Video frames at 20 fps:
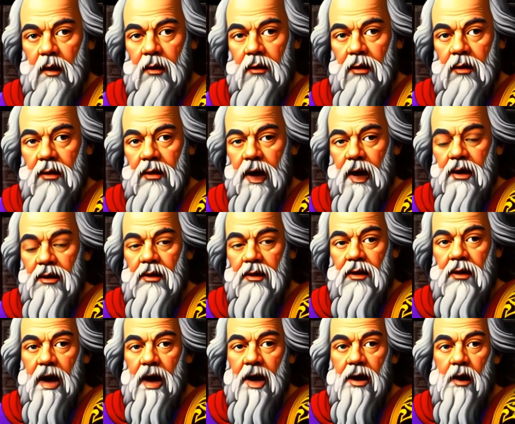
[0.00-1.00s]
angel number
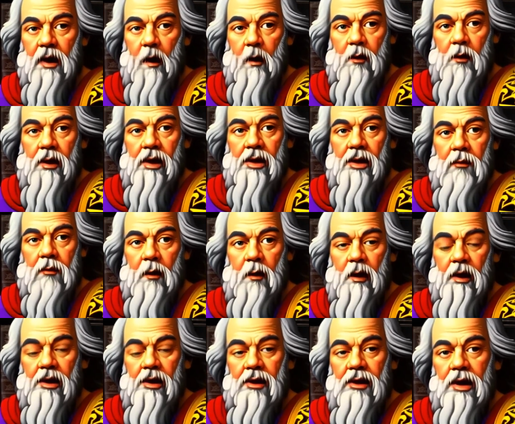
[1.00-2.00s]

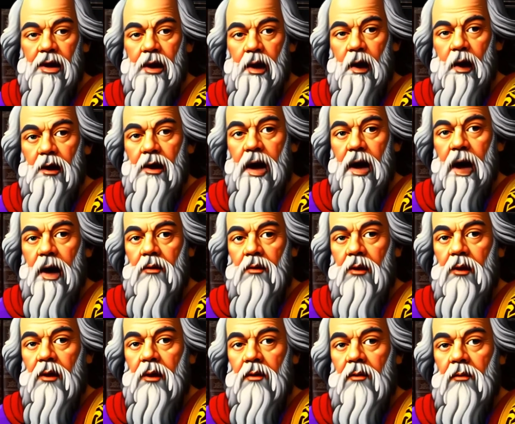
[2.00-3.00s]
822 carries a
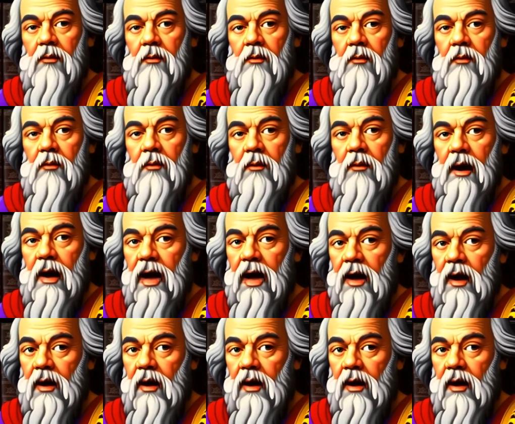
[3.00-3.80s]
message of abundance,